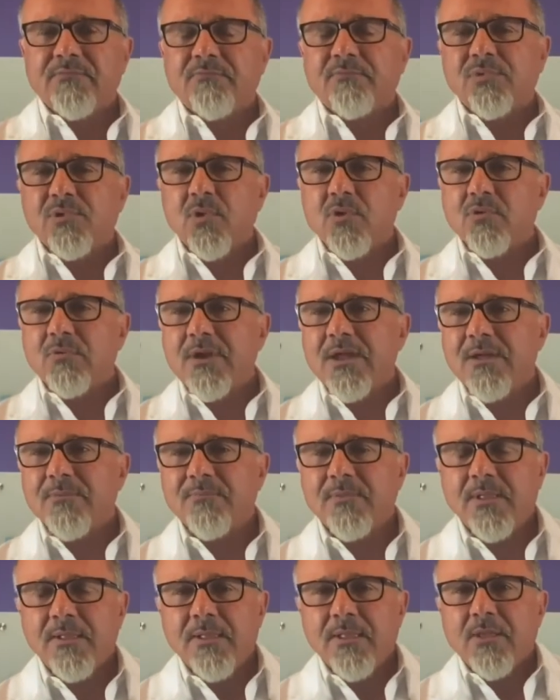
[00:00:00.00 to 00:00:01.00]
program
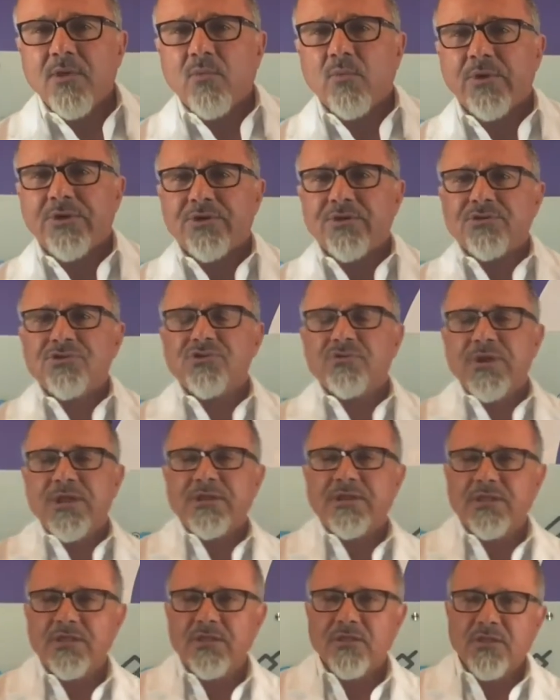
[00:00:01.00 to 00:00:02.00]
where you're
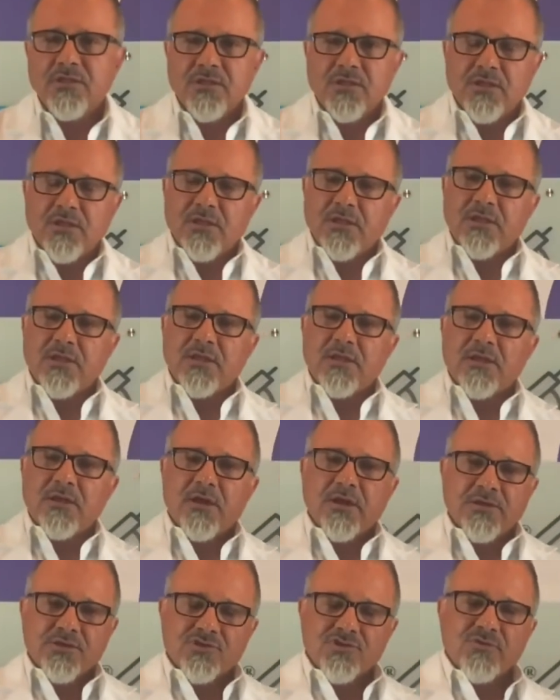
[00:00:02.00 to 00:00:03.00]
training
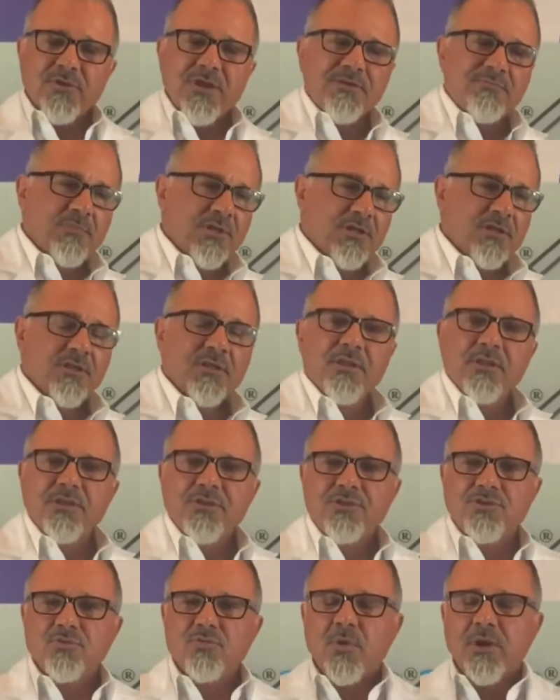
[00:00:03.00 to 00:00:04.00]
on a treadmill,
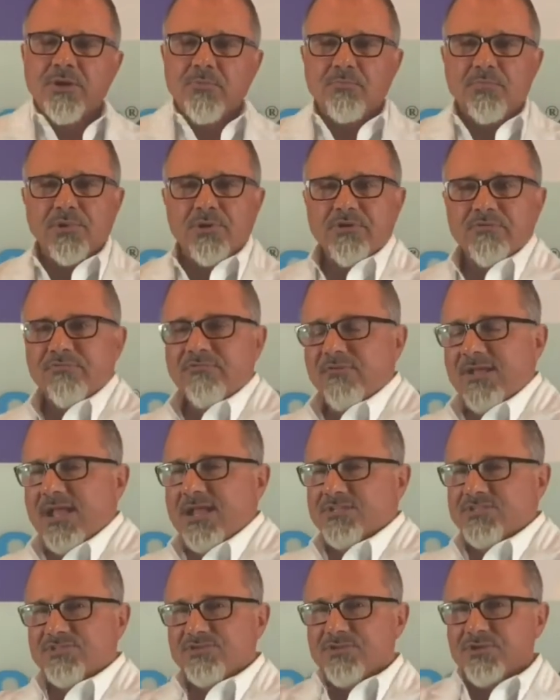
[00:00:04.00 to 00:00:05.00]
you want to burn
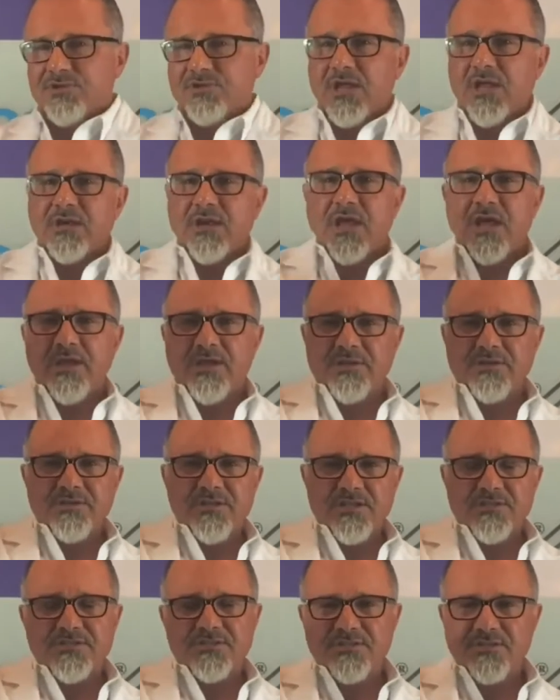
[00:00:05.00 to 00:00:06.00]
fat so you're not high
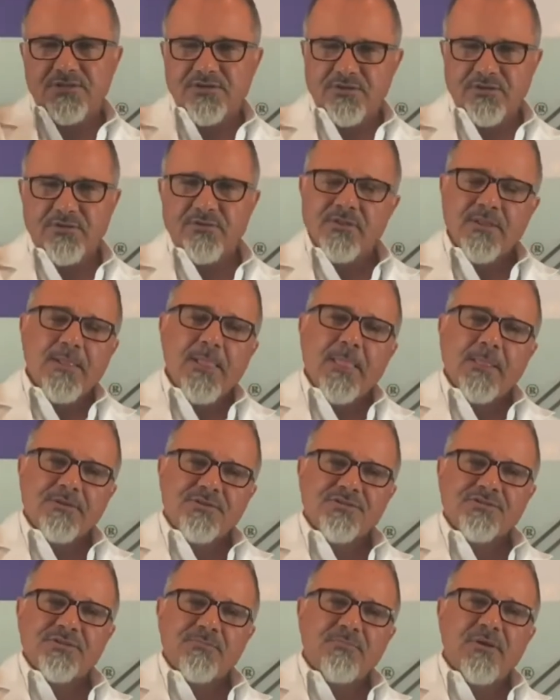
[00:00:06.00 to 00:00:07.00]
intensity, you're
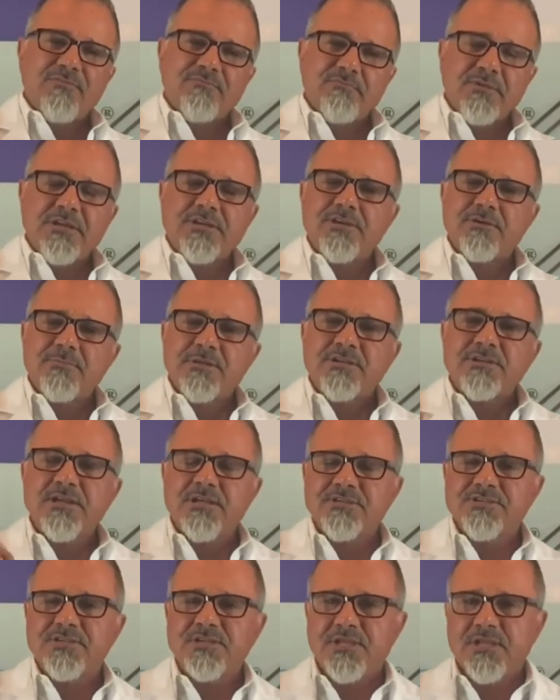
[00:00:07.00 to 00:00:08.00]
just above medium
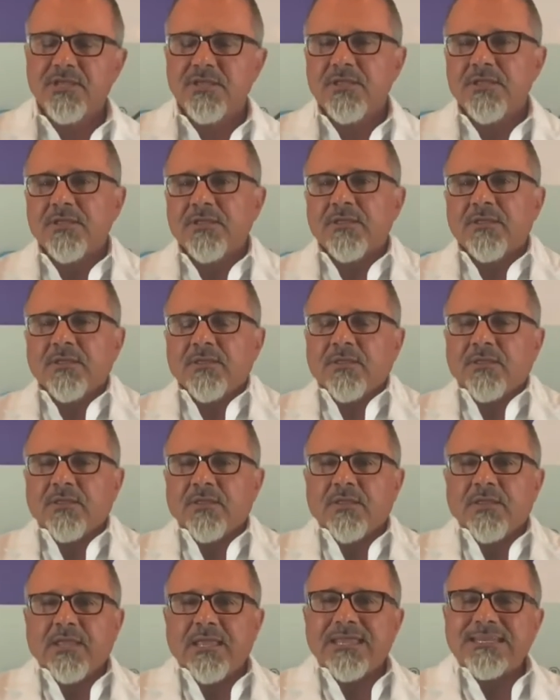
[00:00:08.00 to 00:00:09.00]
intensity.
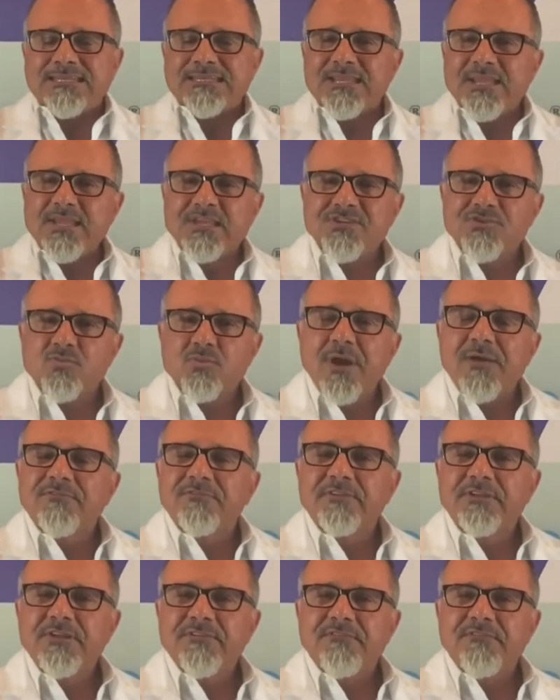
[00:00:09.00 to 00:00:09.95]
It takes roughly